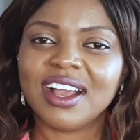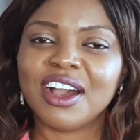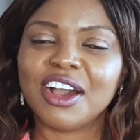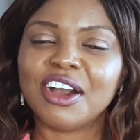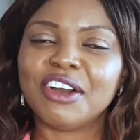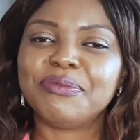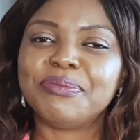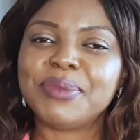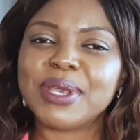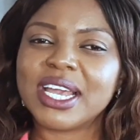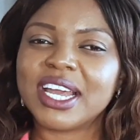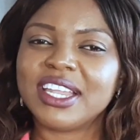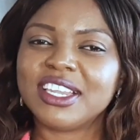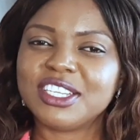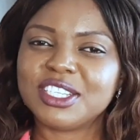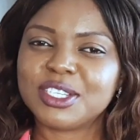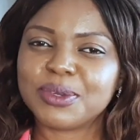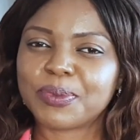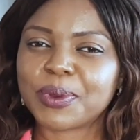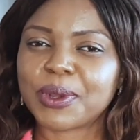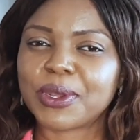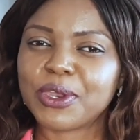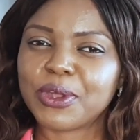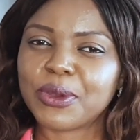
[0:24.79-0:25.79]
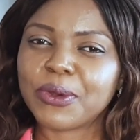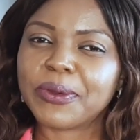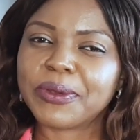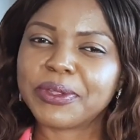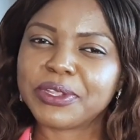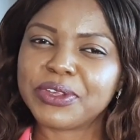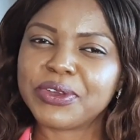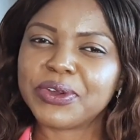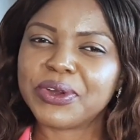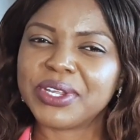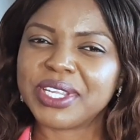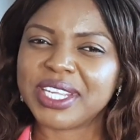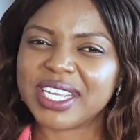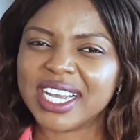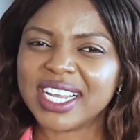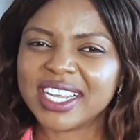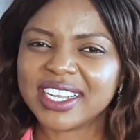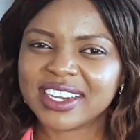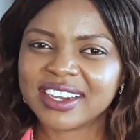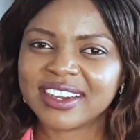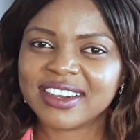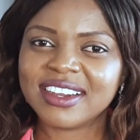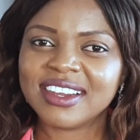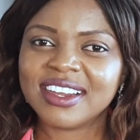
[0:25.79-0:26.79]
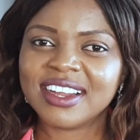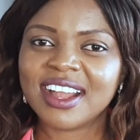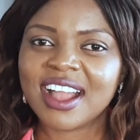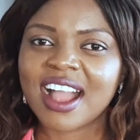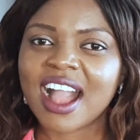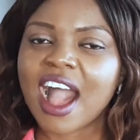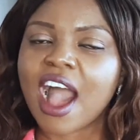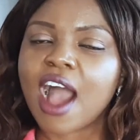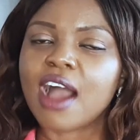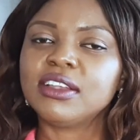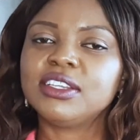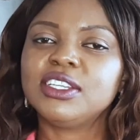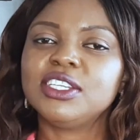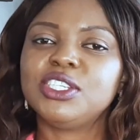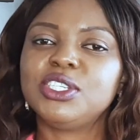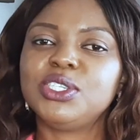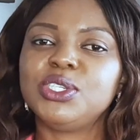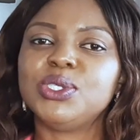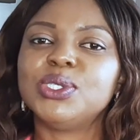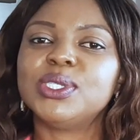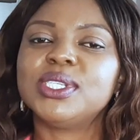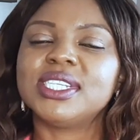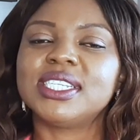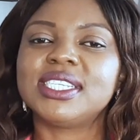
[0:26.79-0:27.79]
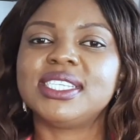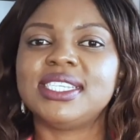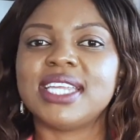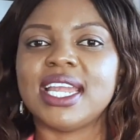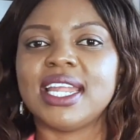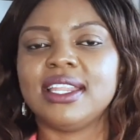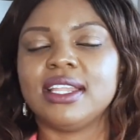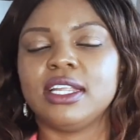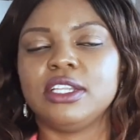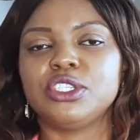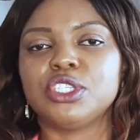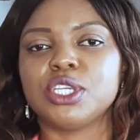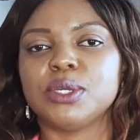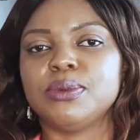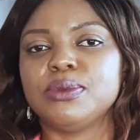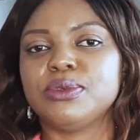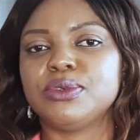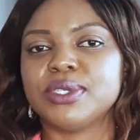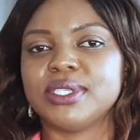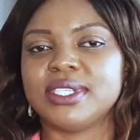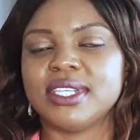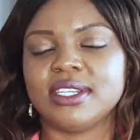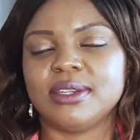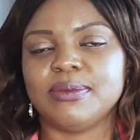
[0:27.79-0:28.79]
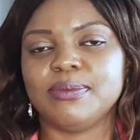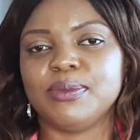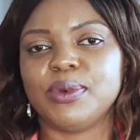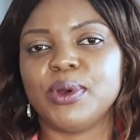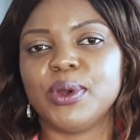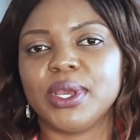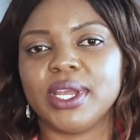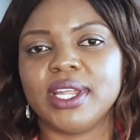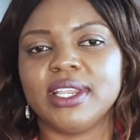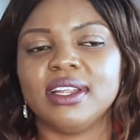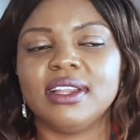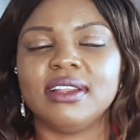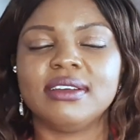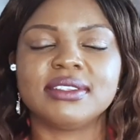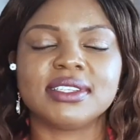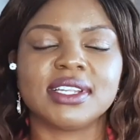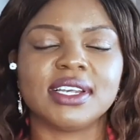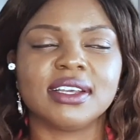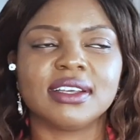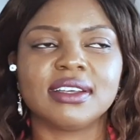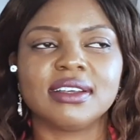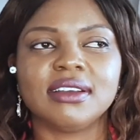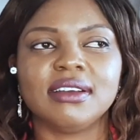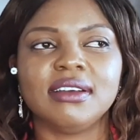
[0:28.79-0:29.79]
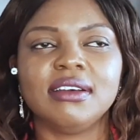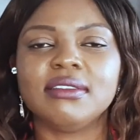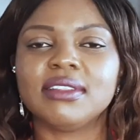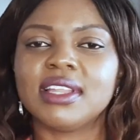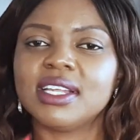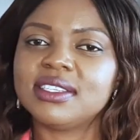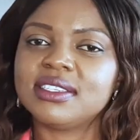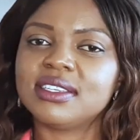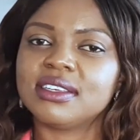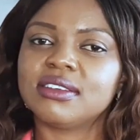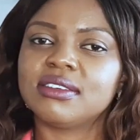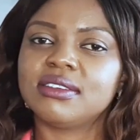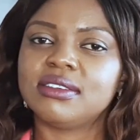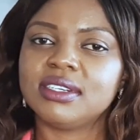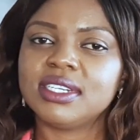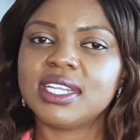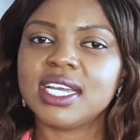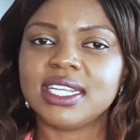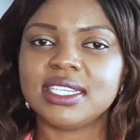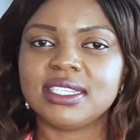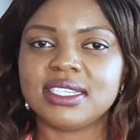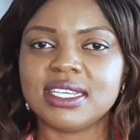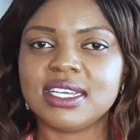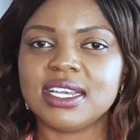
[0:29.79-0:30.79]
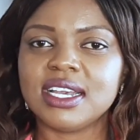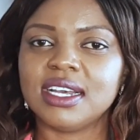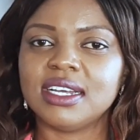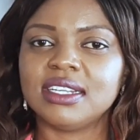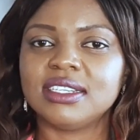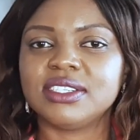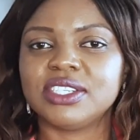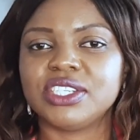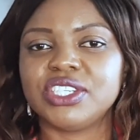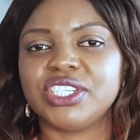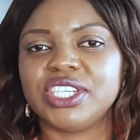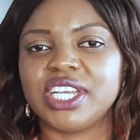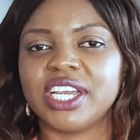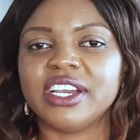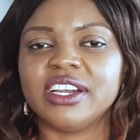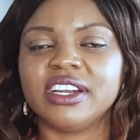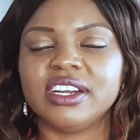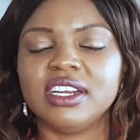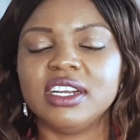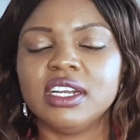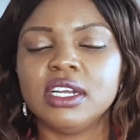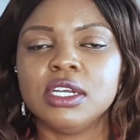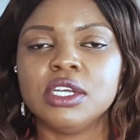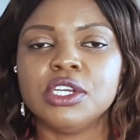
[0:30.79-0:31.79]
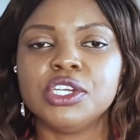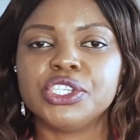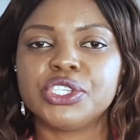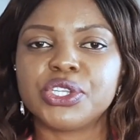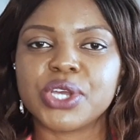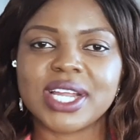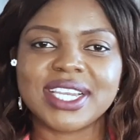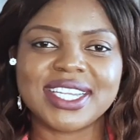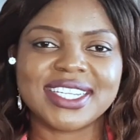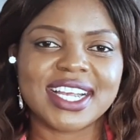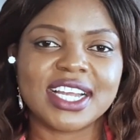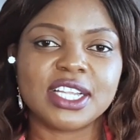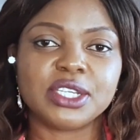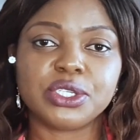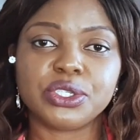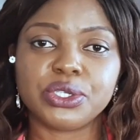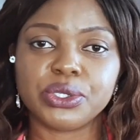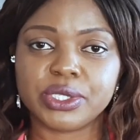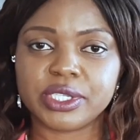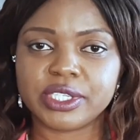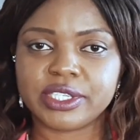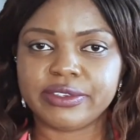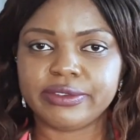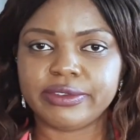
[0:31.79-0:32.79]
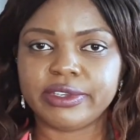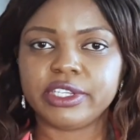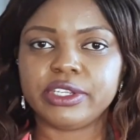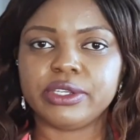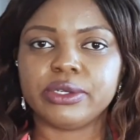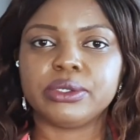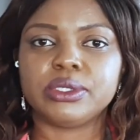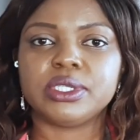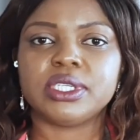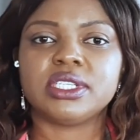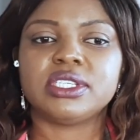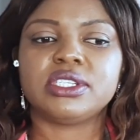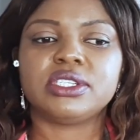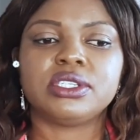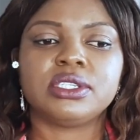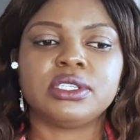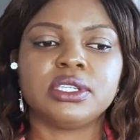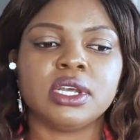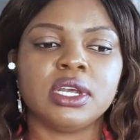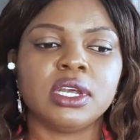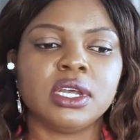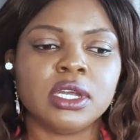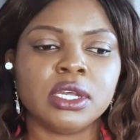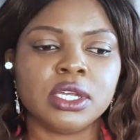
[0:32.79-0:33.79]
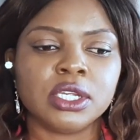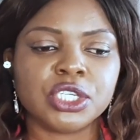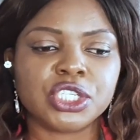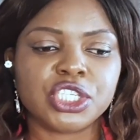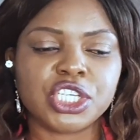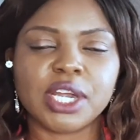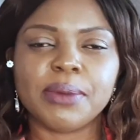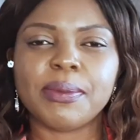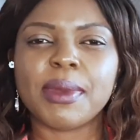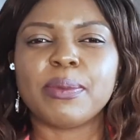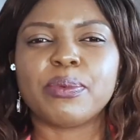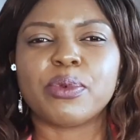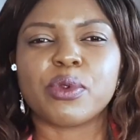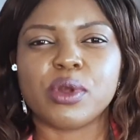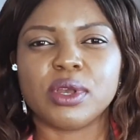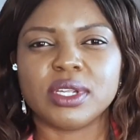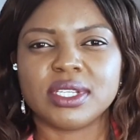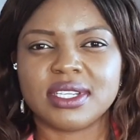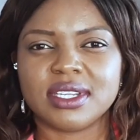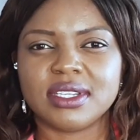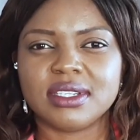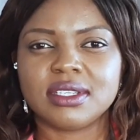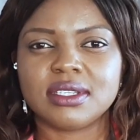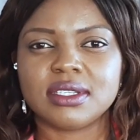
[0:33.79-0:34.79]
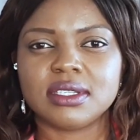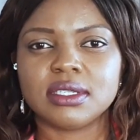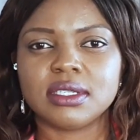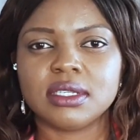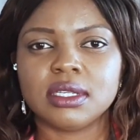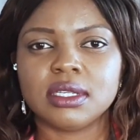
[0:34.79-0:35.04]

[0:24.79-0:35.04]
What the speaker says: of being an entrepreneur when you were younger. How did you sustain that dream to a certain point? And I was like, oh, that's a good idea to share. So I decided to do this video to just share my process.